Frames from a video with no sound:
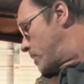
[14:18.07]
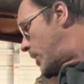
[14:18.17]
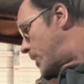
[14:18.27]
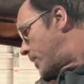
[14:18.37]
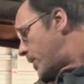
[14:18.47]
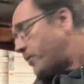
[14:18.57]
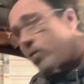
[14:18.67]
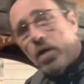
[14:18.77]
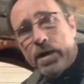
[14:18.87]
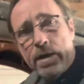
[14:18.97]
I think for
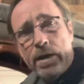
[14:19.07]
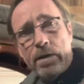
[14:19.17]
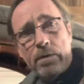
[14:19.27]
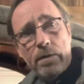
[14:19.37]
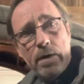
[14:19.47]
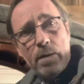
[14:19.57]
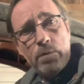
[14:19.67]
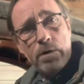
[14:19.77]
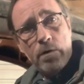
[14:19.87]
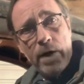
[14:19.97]
right now, I'm
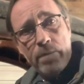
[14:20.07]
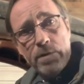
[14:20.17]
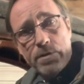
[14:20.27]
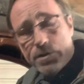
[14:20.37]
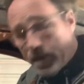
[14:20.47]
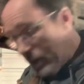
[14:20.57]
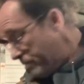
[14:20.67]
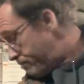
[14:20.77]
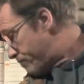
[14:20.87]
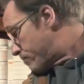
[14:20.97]
gonna grab this
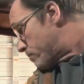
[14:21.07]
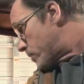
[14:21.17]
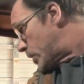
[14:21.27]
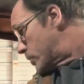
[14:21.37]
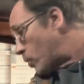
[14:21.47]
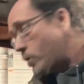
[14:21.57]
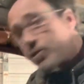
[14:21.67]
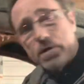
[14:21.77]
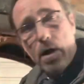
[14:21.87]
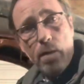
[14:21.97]
door
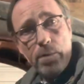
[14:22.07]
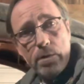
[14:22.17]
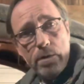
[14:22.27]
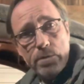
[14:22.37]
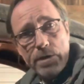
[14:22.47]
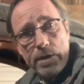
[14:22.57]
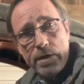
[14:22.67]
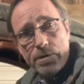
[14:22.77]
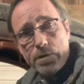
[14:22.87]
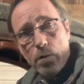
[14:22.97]
stopper that was in
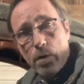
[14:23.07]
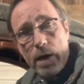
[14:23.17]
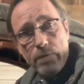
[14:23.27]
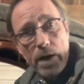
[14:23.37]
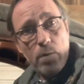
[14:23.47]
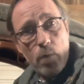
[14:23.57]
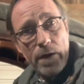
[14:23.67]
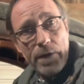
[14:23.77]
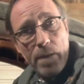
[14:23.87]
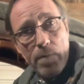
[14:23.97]
this door. I've got to
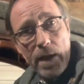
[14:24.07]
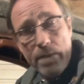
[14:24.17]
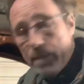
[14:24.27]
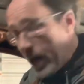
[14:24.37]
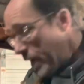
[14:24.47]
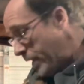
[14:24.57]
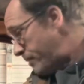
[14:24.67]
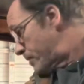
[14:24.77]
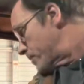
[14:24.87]
weld that plate back in,